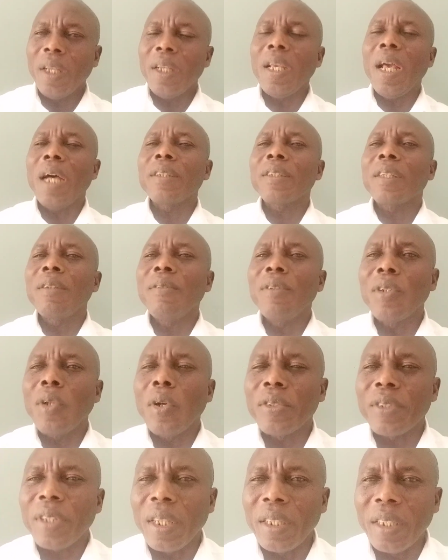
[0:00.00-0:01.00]
He has given
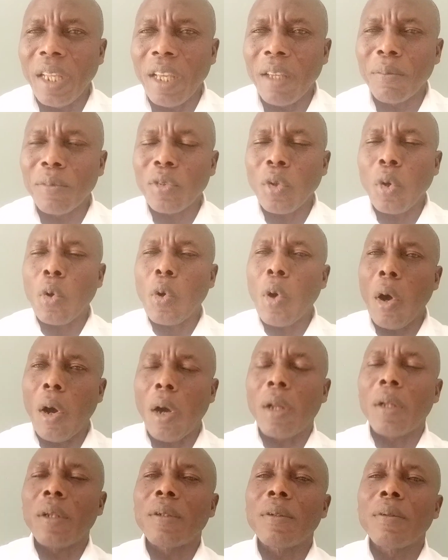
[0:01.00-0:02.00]
us a name to
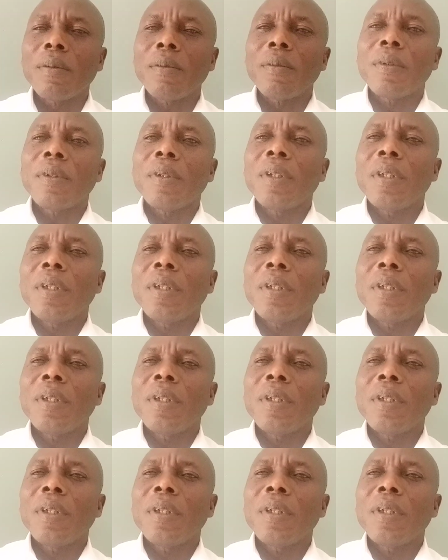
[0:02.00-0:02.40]
call.